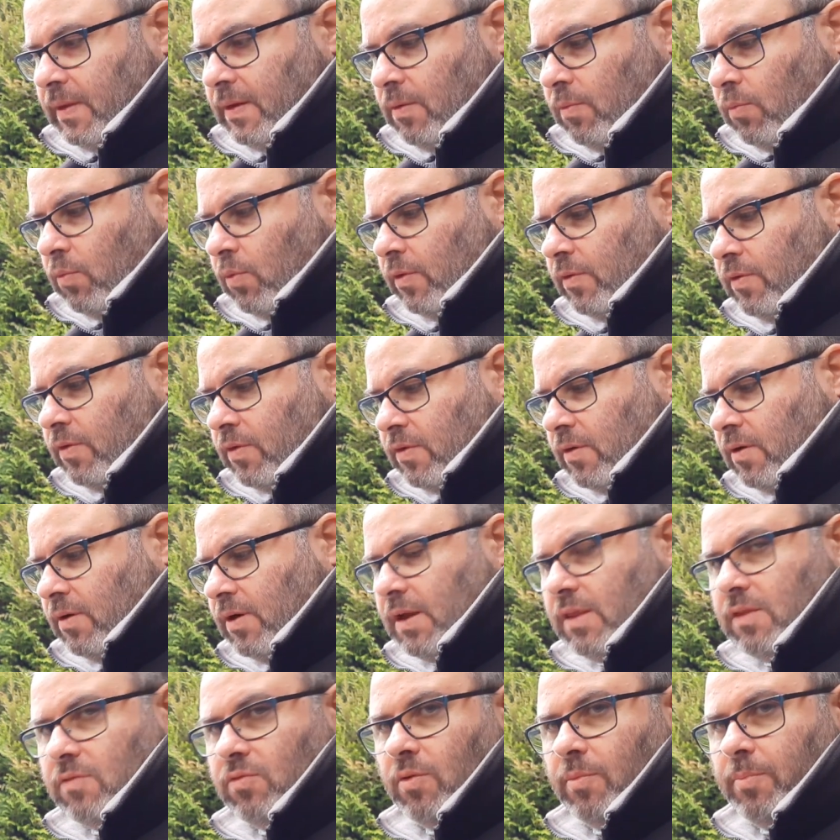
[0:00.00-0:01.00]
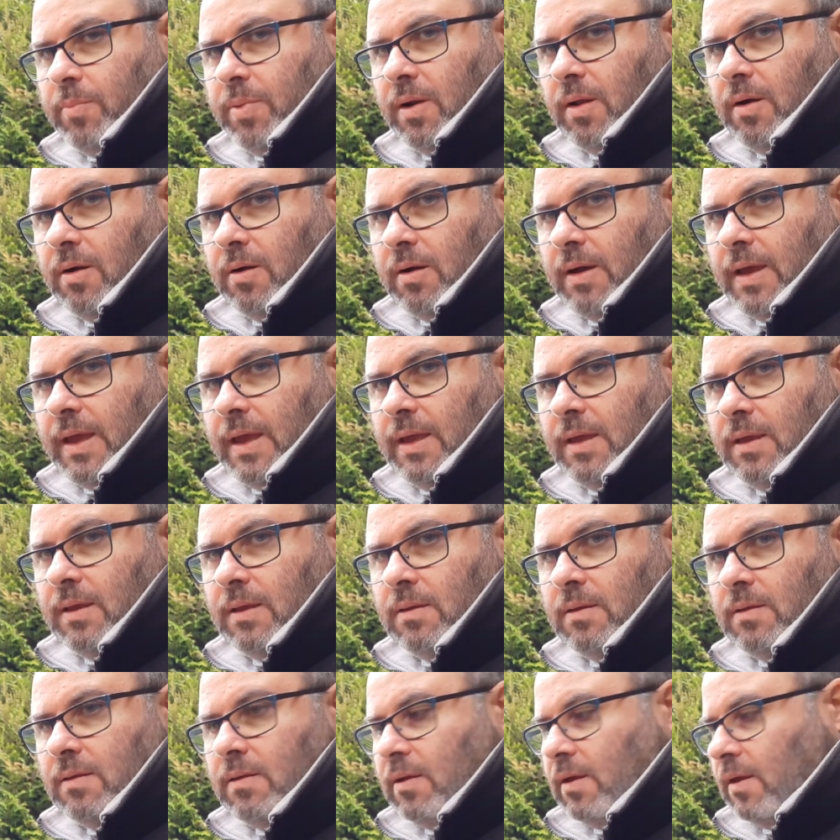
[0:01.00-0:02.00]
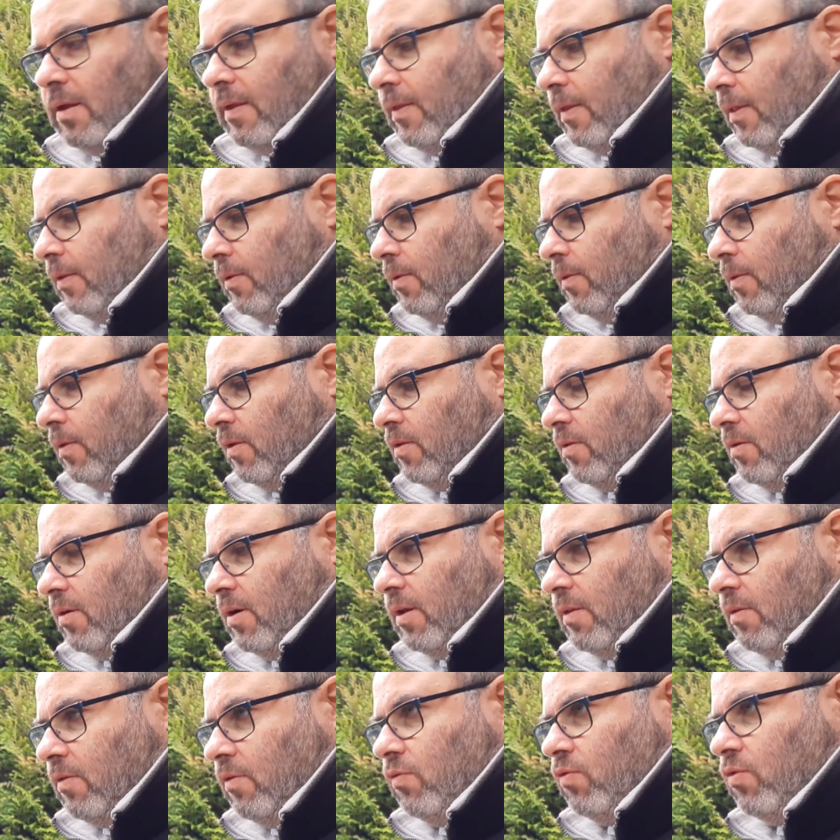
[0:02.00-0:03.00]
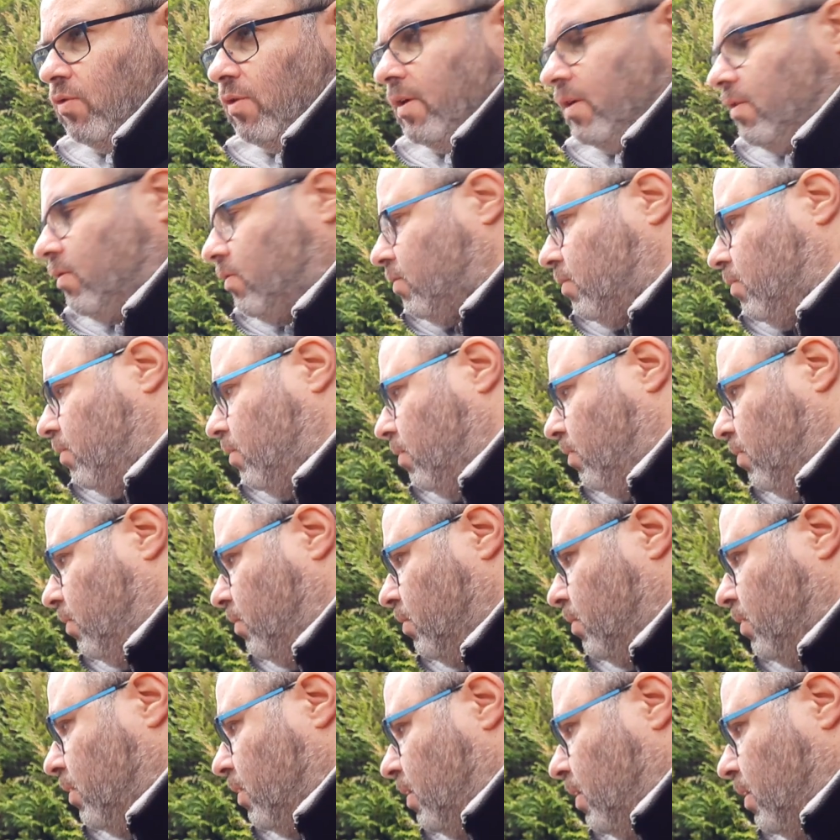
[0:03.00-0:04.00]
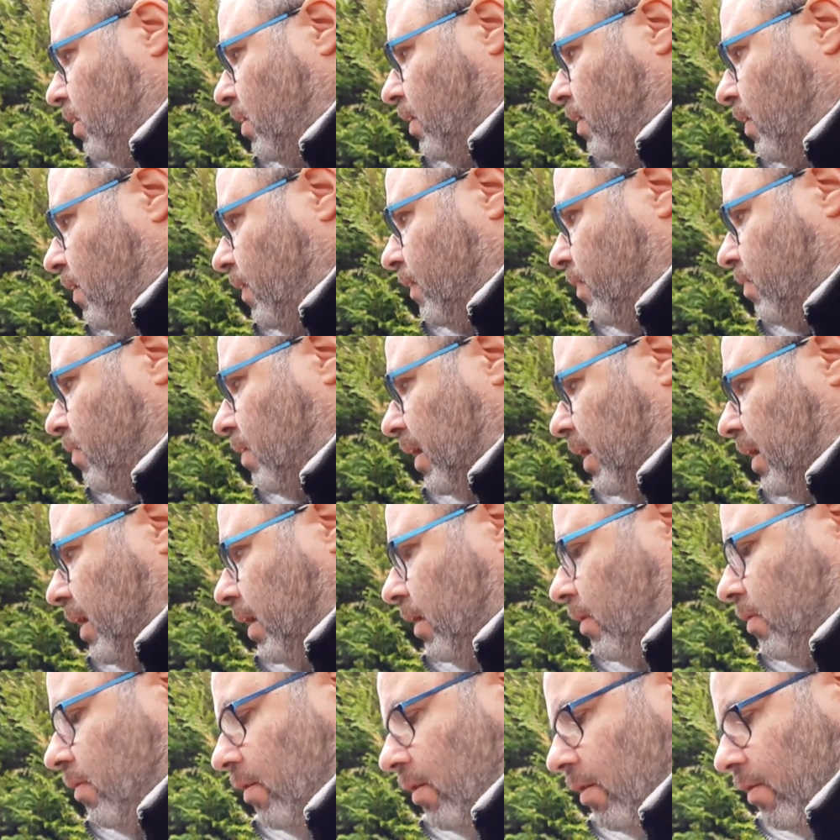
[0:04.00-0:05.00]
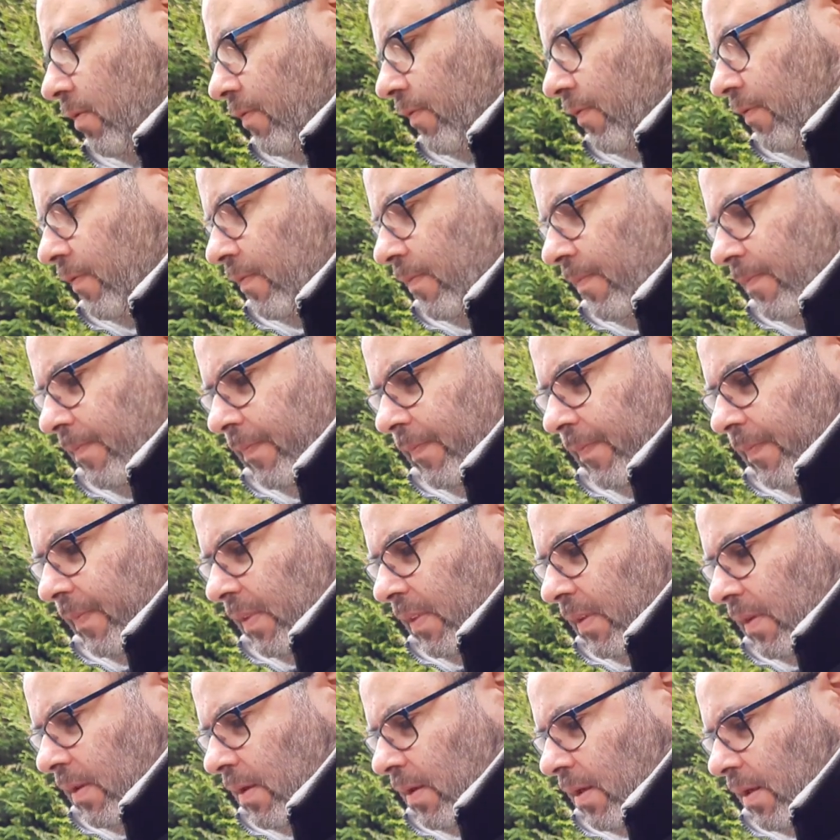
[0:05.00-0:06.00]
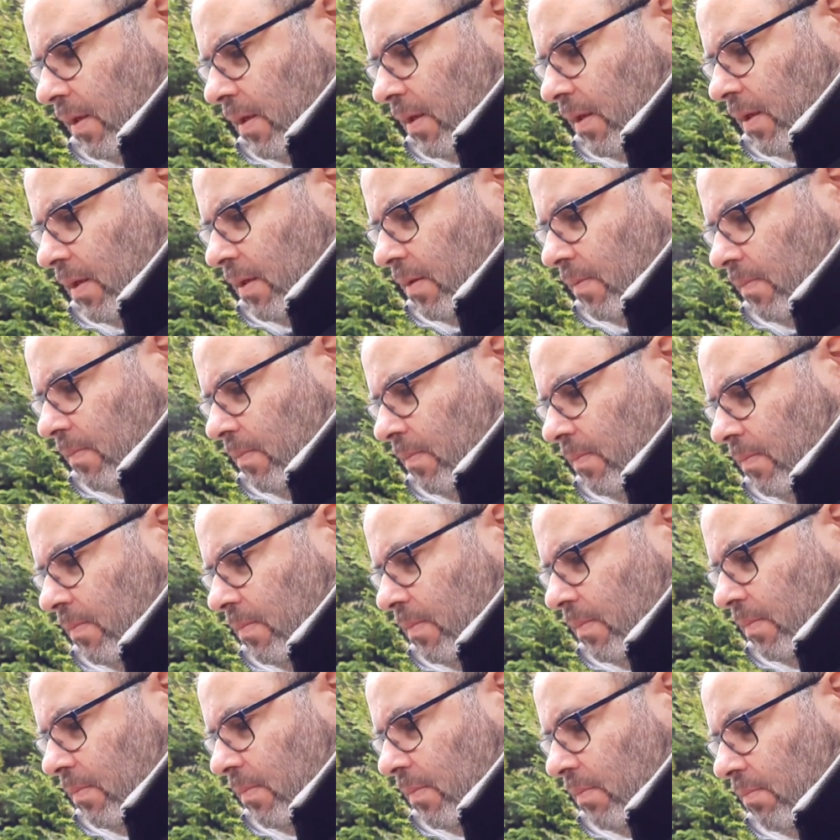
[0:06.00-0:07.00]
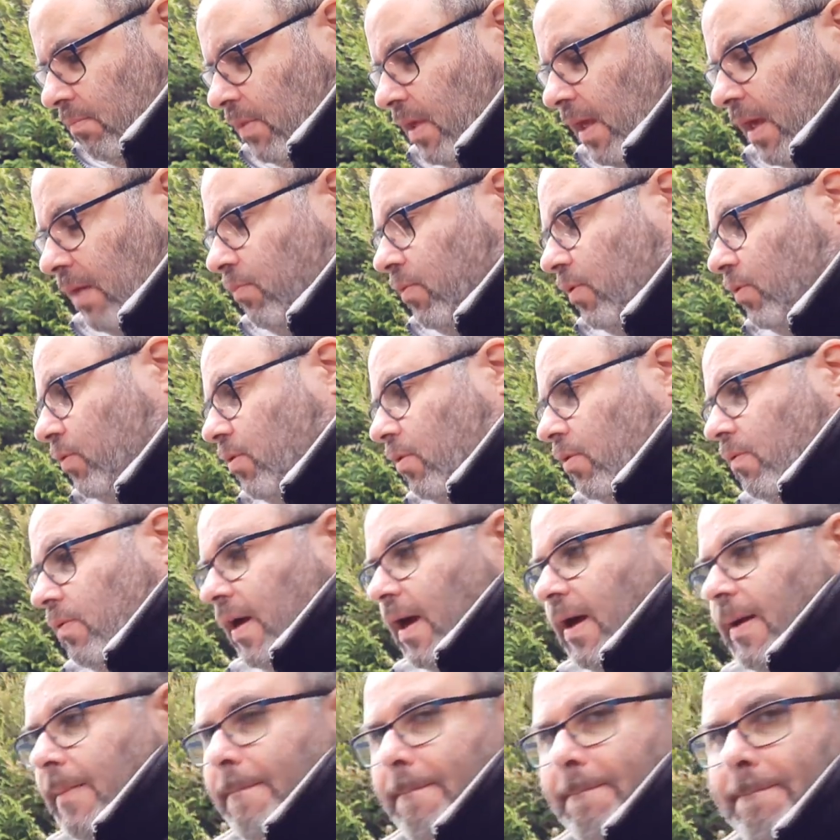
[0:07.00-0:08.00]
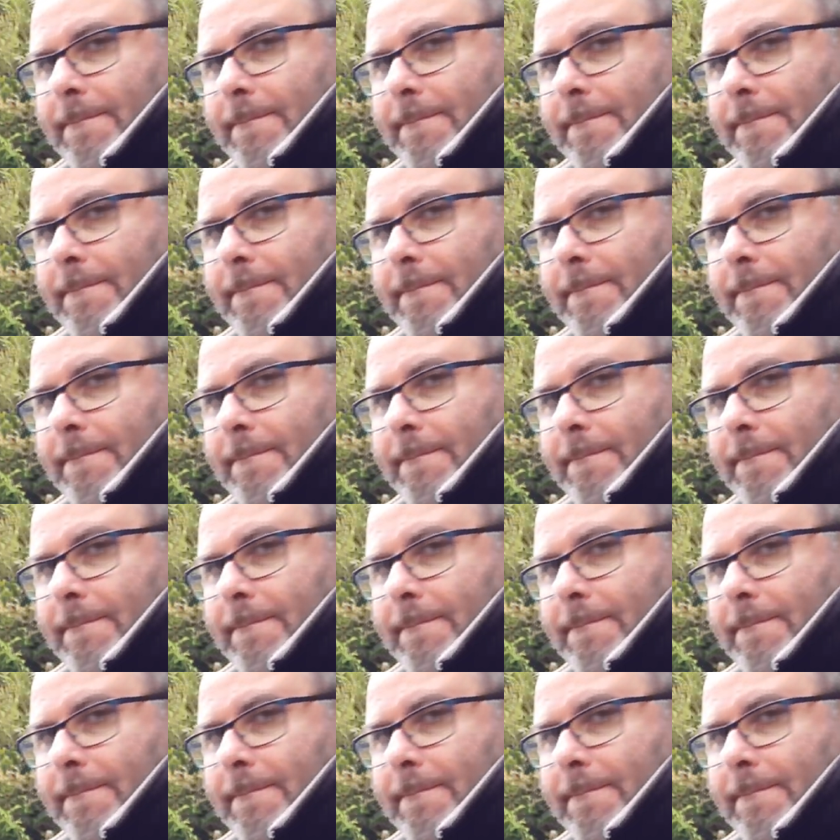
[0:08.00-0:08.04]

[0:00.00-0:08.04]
one side to apply and then the other side to try to take it off. Yeah, we'll do that.